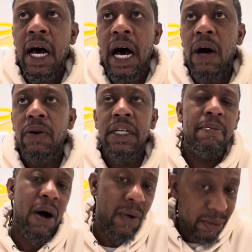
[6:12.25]
I'll look at
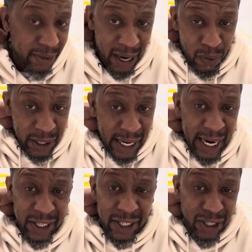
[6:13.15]
my website one day
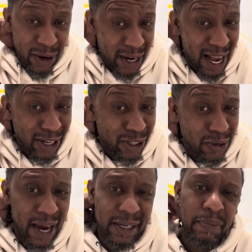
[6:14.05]
and just I
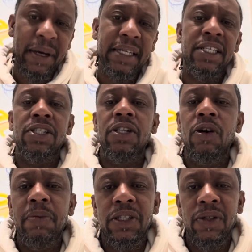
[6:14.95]
try to pay attention a
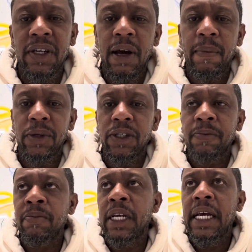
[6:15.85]
little bit to the numbers,
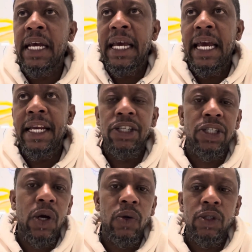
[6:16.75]
and it
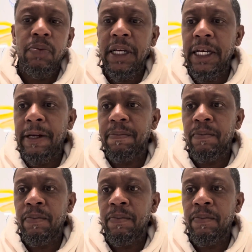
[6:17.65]
shows me